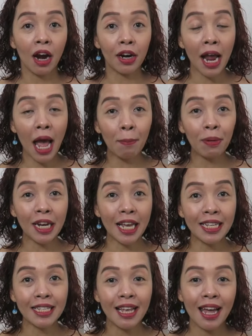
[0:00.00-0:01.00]
Our
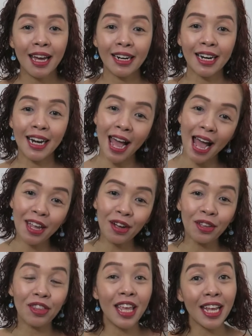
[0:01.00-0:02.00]
happiness
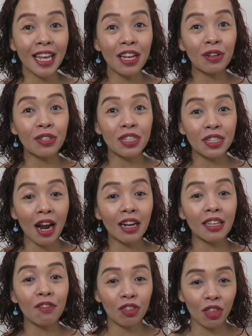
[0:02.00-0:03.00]
rely on thinking
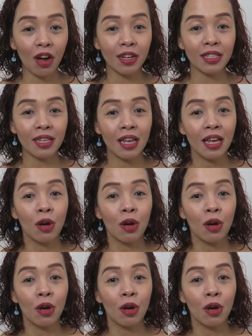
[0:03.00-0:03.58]
constructive thoughts